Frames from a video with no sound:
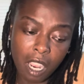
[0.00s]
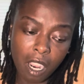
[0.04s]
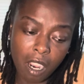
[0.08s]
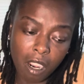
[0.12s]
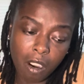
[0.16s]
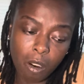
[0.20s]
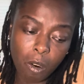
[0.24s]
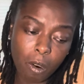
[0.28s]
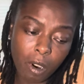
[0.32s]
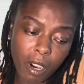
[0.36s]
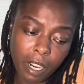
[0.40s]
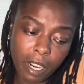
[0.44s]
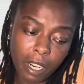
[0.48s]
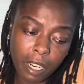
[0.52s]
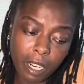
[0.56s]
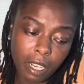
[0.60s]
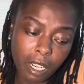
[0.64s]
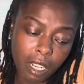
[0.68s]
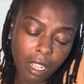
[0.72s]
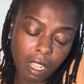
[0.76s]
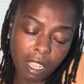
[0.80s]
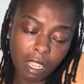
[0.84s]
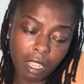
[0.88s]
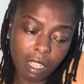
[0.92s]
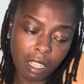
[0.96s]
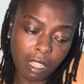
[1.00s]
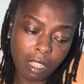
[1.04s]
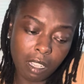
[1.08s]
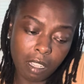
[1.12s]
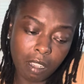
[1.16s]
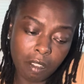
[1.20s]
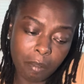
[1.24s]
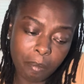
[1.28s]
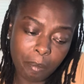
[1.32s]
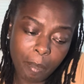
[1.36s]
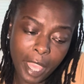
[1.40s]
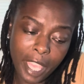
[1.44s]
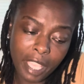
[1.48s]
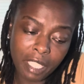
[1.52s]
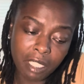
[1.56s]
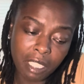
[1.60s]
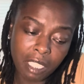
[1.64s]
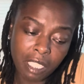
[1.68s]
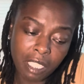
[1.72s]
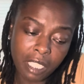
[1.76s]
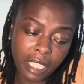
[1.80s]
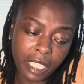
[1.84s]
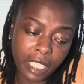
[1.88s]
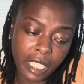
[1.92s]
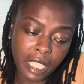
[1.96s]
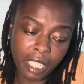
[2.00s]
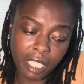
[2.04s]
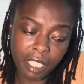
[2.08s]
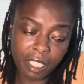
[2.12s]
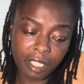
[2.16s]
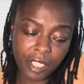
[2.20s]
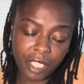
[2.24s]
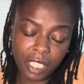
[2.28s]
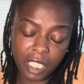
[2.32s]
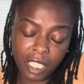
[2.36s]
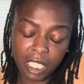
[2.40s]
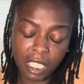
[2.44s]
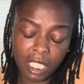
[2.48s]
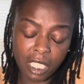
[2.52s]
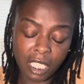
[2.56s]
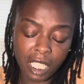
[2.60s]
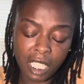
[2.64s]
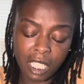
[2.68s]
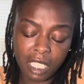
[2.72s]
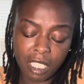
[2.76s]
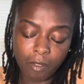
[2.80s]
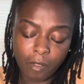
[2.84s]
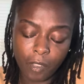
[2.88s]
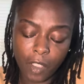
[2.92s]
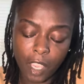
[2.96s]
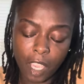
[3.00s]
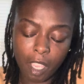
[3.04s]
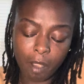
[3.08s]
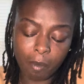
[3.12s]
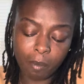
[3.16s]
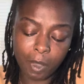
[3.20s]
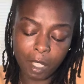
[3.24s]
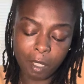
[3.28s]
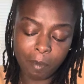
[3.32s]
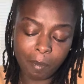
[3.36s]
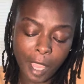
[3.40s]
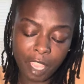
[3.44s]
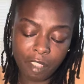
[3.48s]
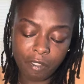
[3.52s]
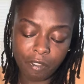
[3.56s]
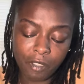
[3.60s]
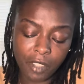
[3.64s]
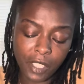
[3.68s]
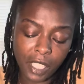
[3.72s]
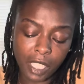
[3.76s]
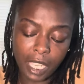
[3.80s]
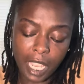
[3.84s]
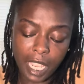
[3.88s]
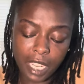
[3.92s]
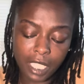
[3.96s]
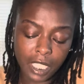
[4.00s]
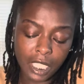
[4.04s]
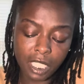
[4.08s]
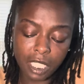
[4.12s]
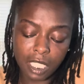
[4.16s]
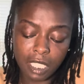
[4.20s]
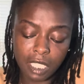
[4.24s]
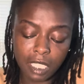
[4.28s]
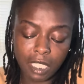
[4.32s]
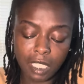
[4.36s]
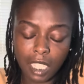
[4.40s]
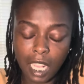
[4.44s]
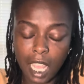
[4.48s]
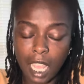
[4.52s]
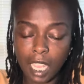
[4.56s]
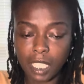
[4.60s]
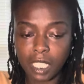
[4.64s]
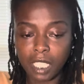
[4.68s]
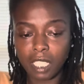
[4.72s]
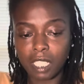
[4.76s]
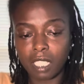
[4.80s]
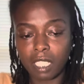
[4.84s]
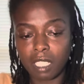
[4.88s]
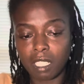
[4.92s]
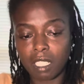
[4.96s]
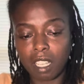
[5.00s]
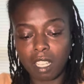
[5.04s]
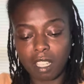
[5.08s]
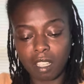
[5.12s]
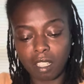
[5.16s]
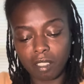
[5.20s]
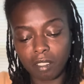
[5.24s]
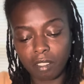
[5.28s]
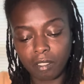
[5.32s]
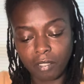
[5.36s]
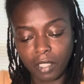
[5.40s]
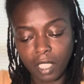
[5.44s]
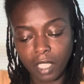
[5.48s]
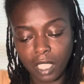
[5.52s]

court masculine energy, his family might feel like she's not good enough.